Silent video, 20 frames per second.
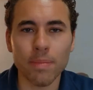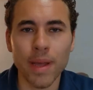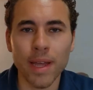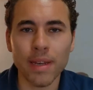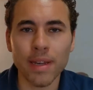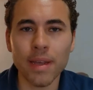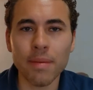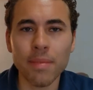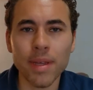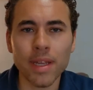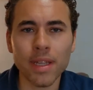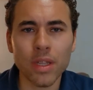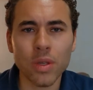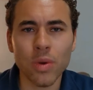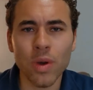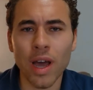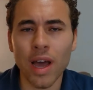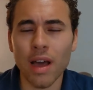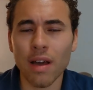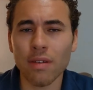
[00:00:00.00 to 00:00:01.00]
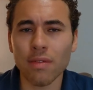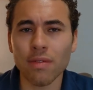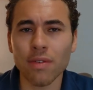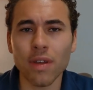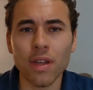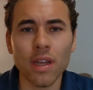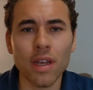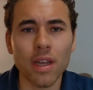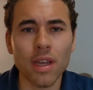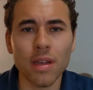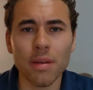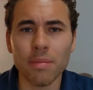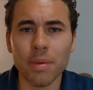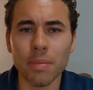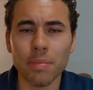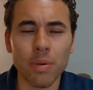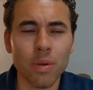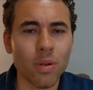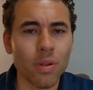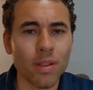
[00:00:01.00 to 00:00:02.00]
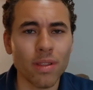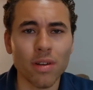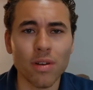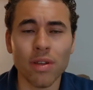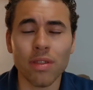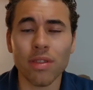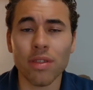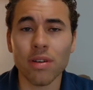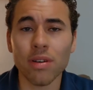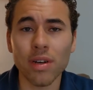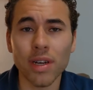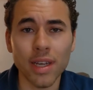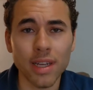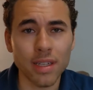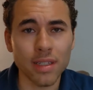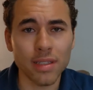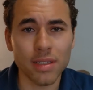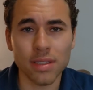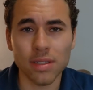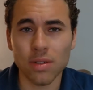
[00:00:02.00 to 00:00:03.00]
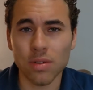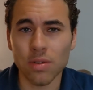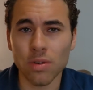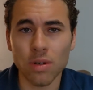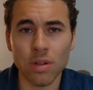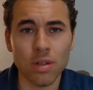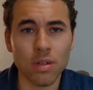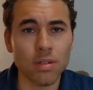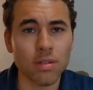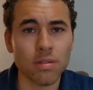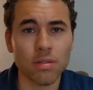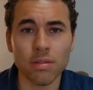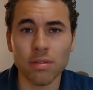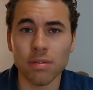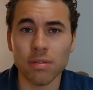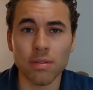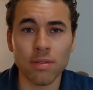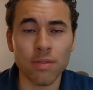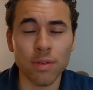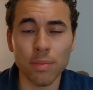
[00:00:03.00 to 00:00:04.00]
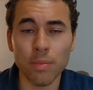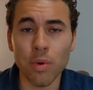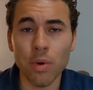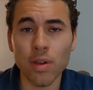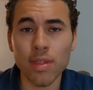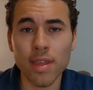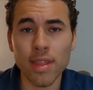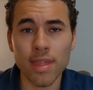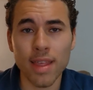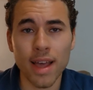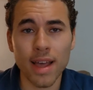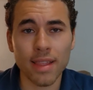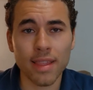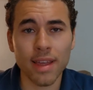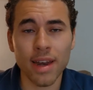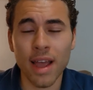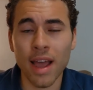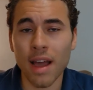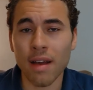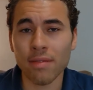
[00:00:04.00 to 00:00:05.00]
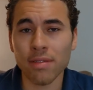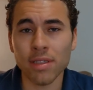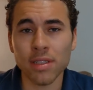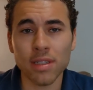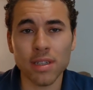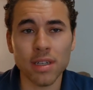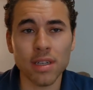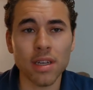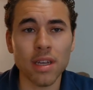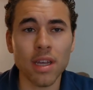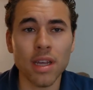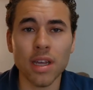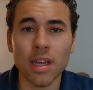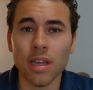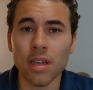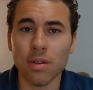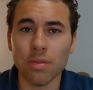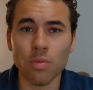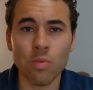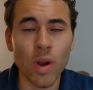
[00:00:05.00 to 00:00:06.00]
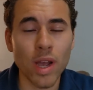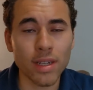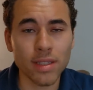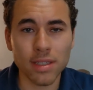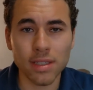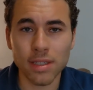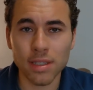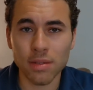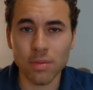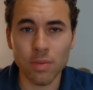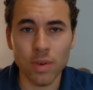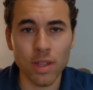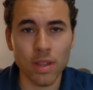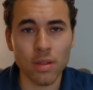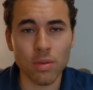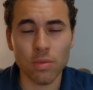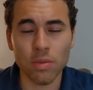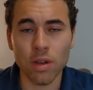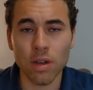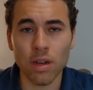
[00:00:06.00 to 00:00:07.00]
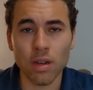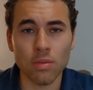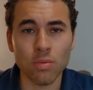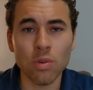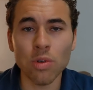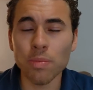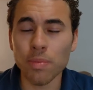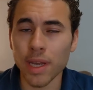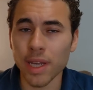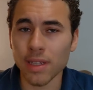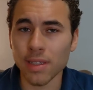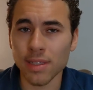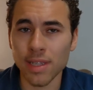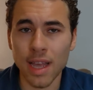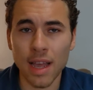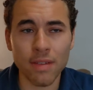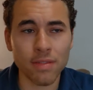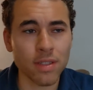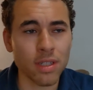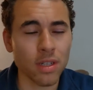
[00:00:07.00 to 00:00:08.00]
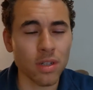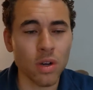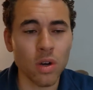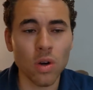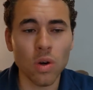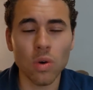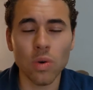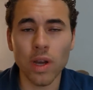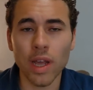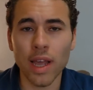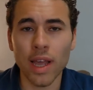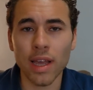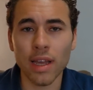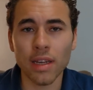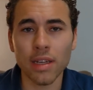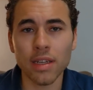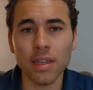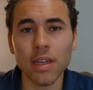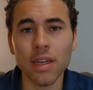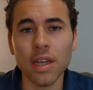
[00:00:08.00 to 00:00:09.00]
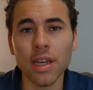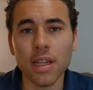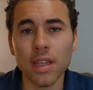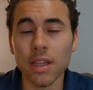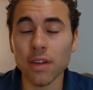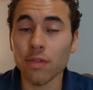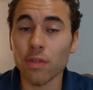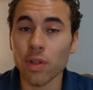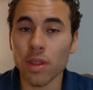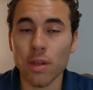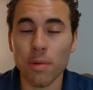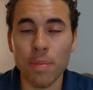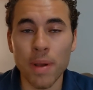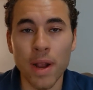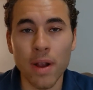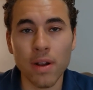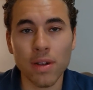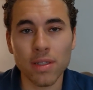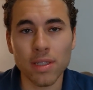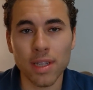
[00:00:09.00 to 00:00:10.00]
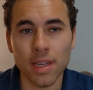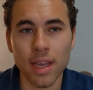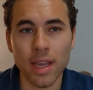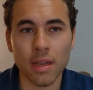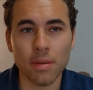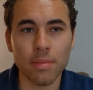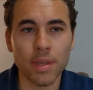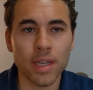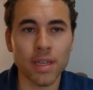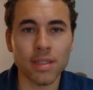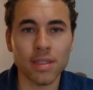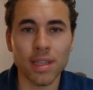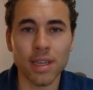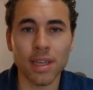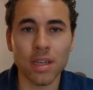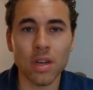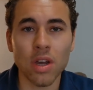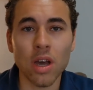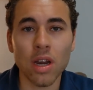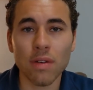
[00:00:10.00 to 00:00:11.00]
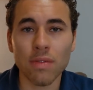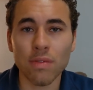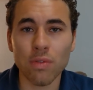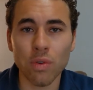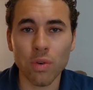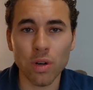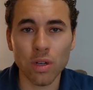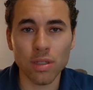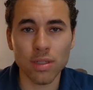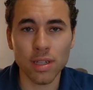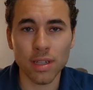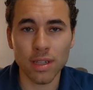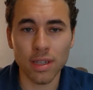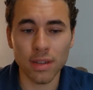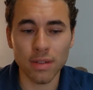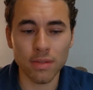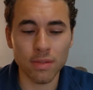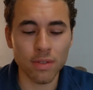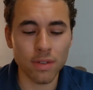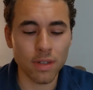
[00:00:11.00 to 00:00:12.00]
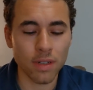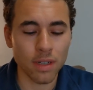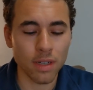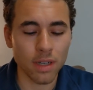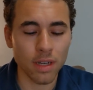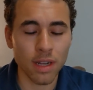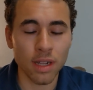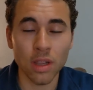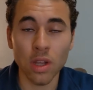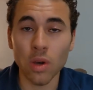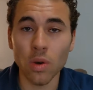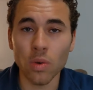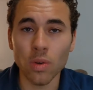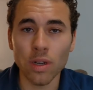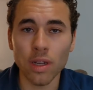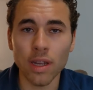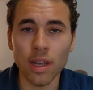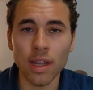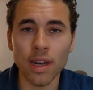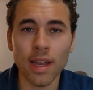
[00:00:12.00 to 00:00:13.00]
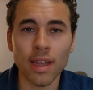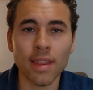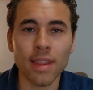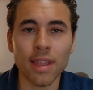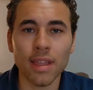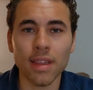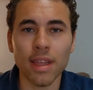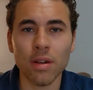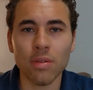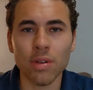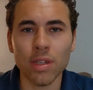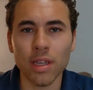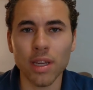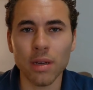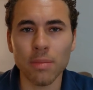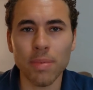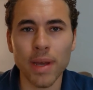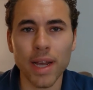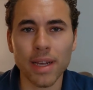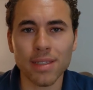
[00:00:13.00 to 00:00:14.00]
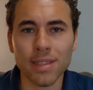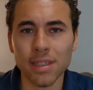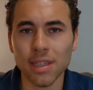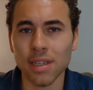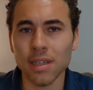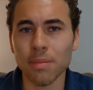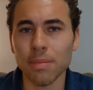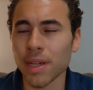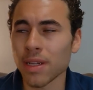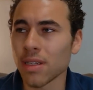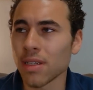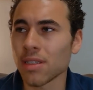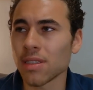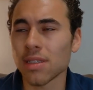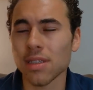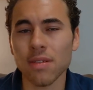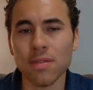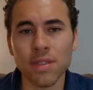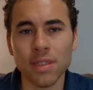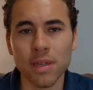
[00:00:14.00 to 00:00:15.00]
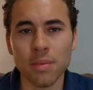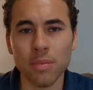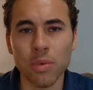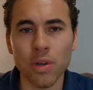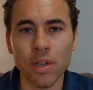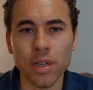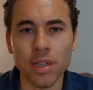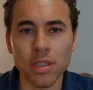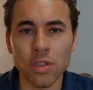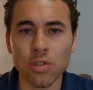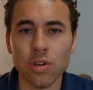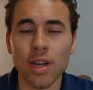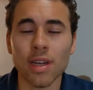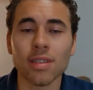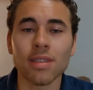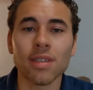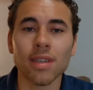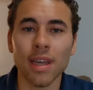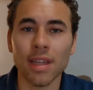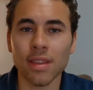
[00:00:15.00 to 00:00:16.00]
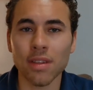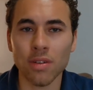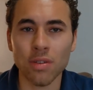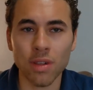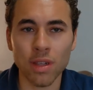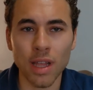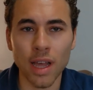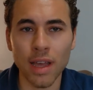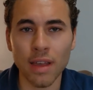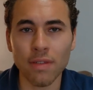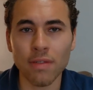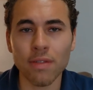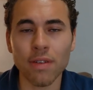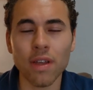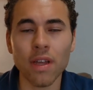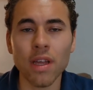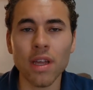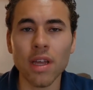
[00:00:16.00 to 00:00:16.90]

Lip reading: pandemic, you have people in their 30s or even more than that have to rent with roommates, have to go and live with their parents again because they cannot afford to live alone. And I think that really impacts the independence of someone in trying to get their life